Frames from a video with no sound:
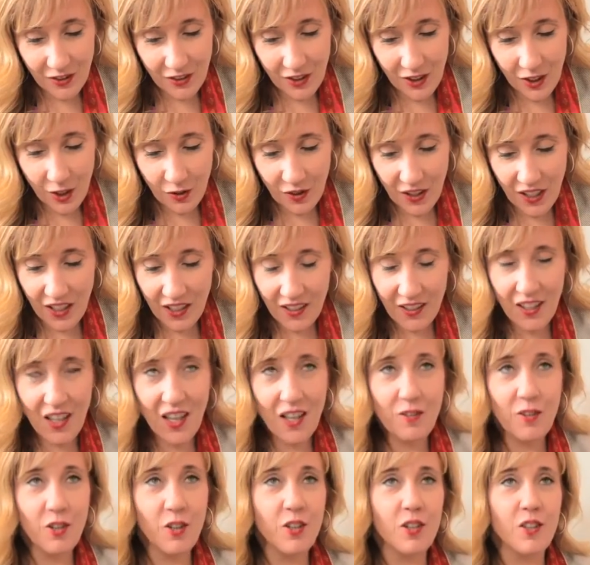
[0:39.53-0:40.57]
Okay, I've
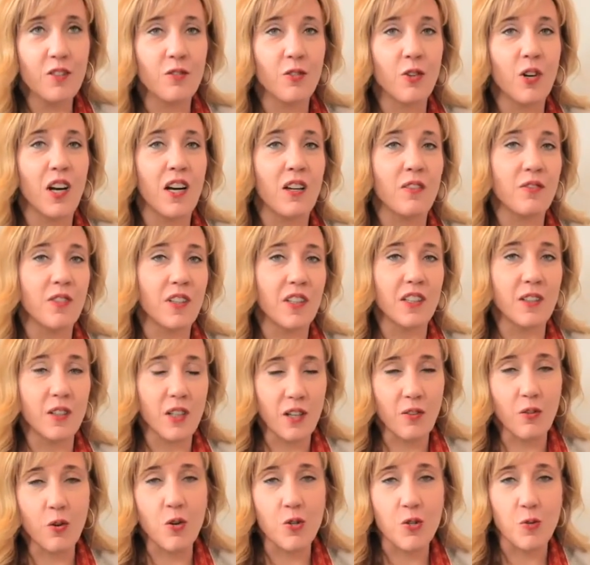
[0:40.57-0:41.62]
heard of crowdfunding, of
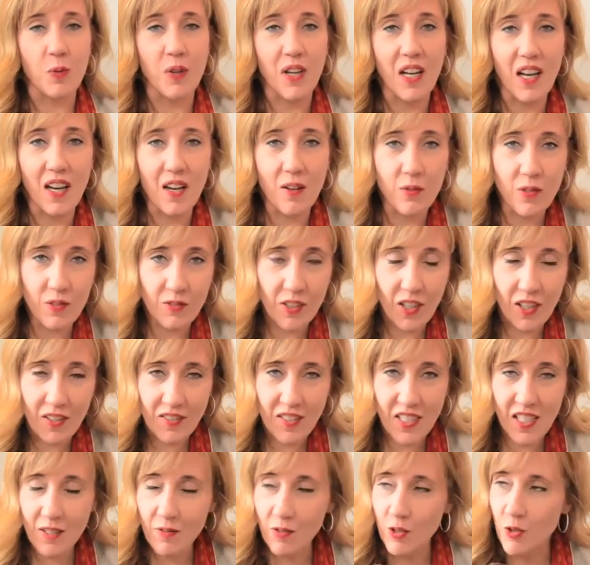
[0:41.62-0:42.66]
course we have. We've got
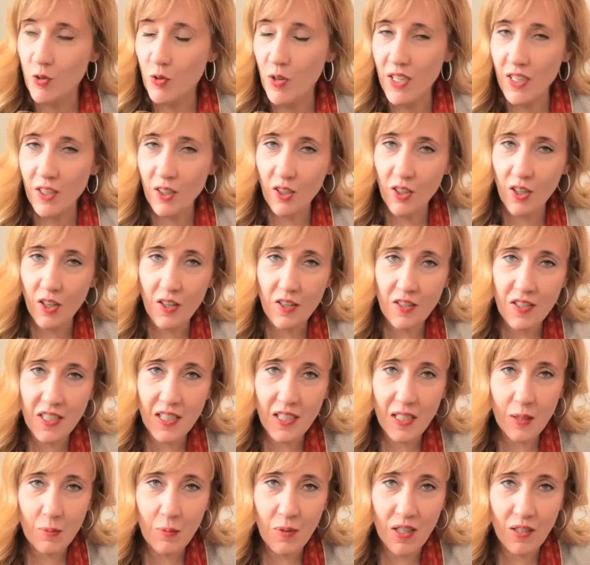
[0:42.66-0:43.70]
David Drake on our
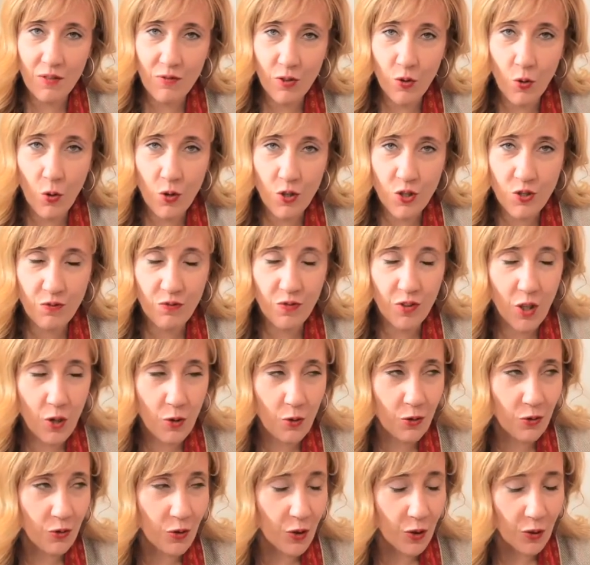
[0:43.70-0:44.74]
team and of course
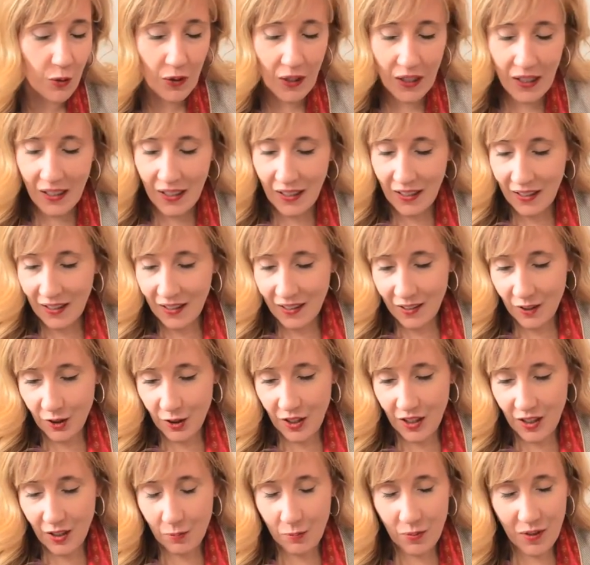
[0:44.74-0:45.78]
flow-through.
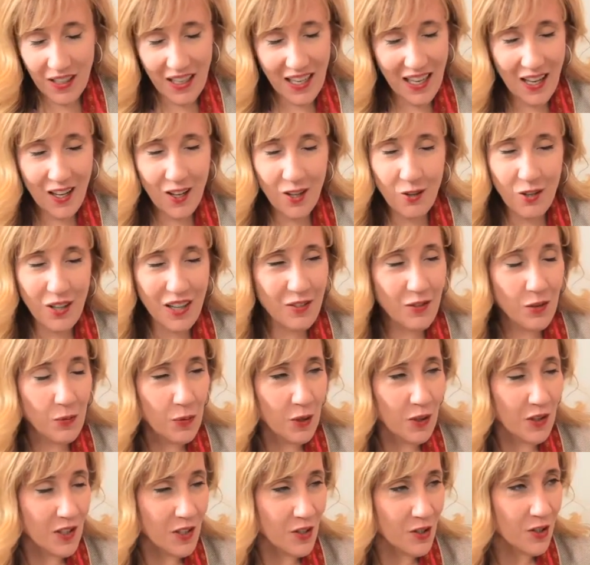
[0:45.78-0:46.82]
Okay, but how have you
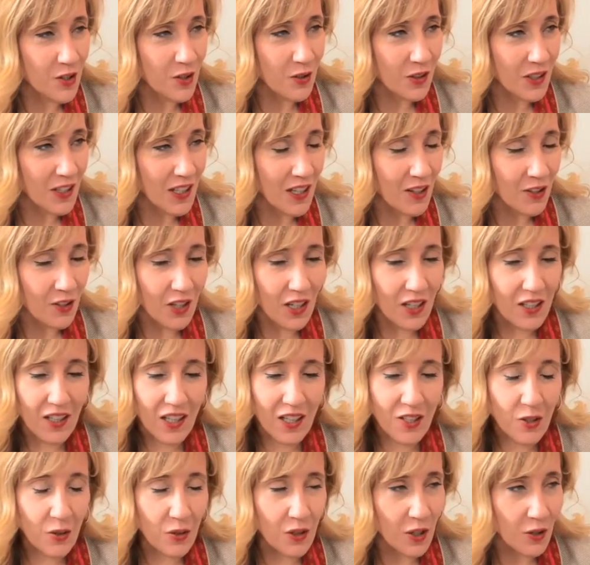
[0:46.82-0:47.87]
put these two together? I, I
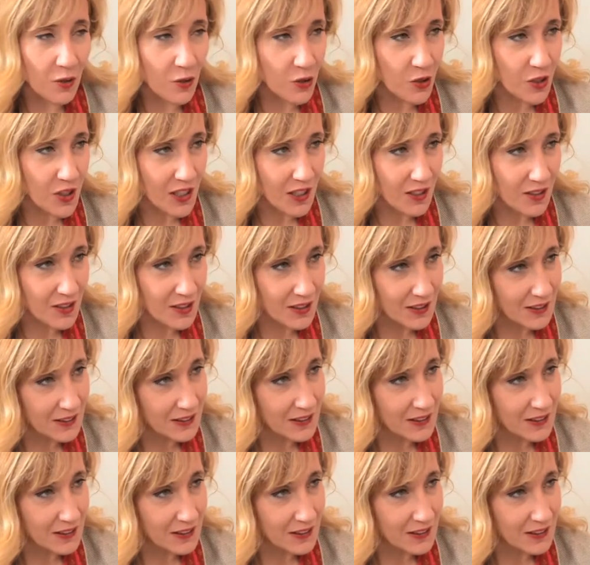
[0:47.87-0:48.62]
don't understand.